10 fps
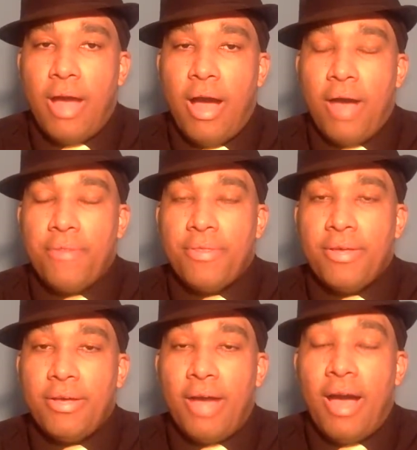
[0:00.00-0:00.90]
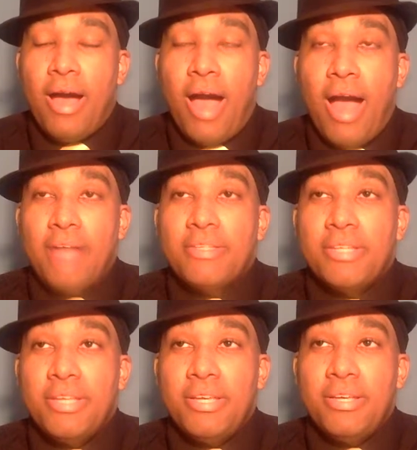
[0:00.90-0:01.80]
I think I
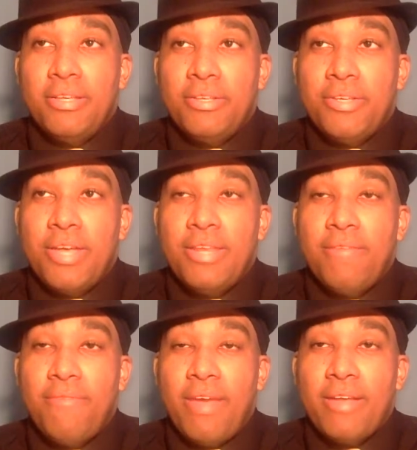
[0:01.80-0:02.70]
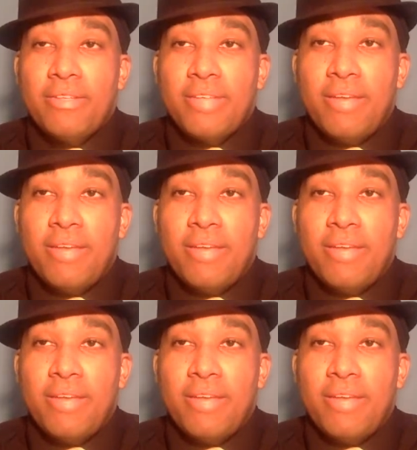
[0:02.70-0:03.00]
see JD Vance